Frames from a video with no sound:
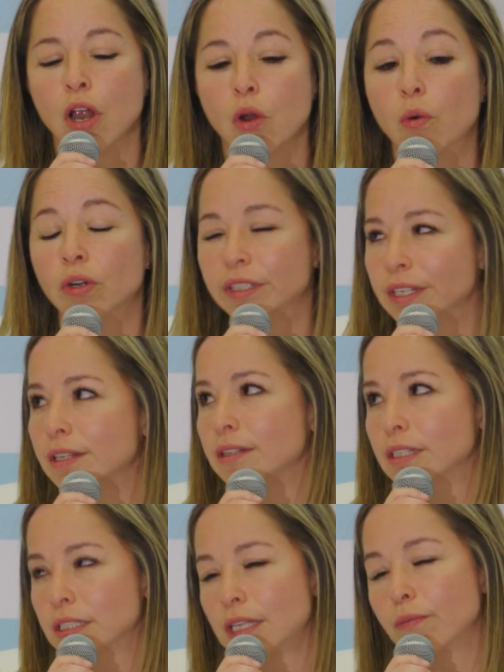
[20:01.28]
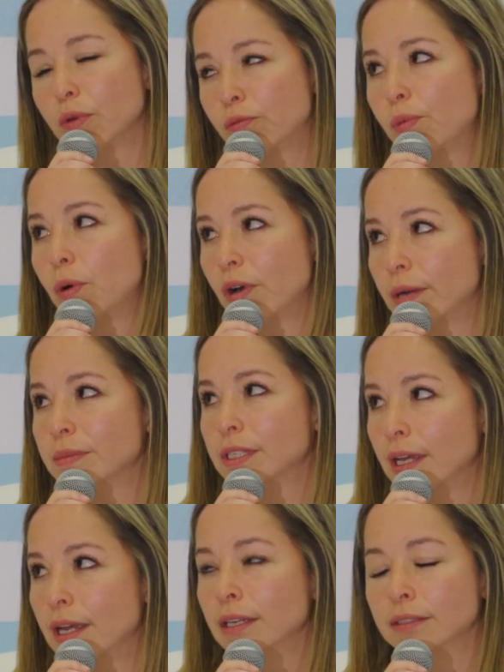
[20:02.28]
working in this type of programs.
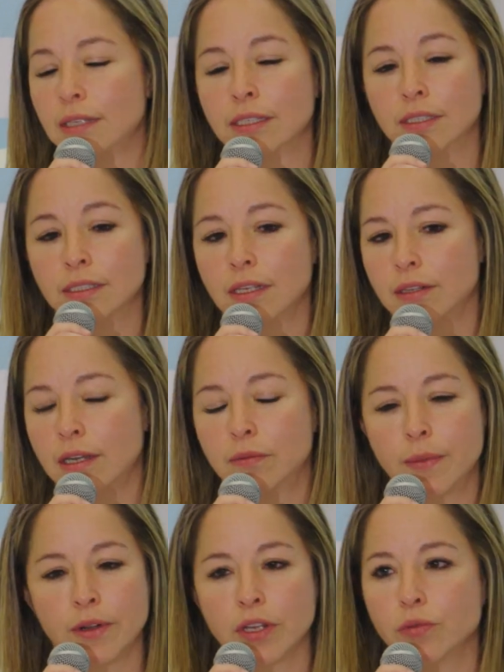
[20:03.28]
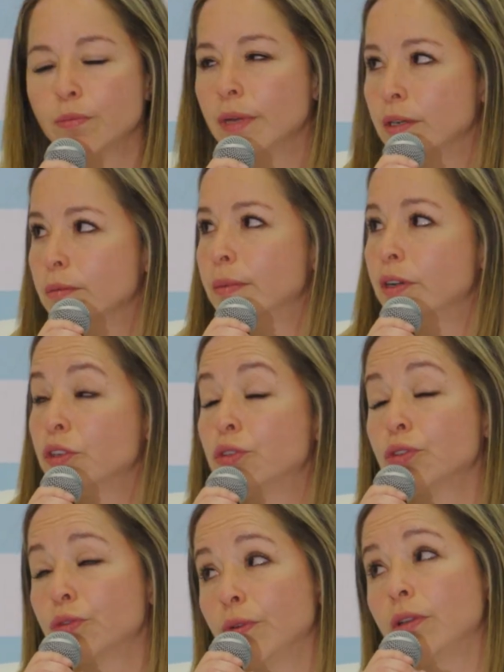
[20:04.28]
I think that are very, very, very
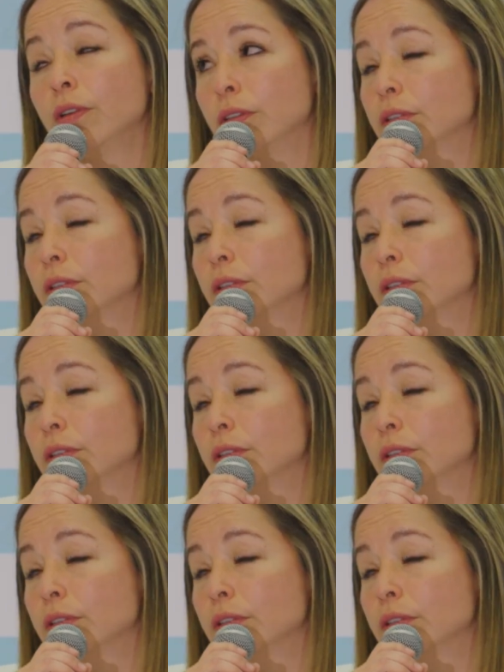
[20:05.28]
useful.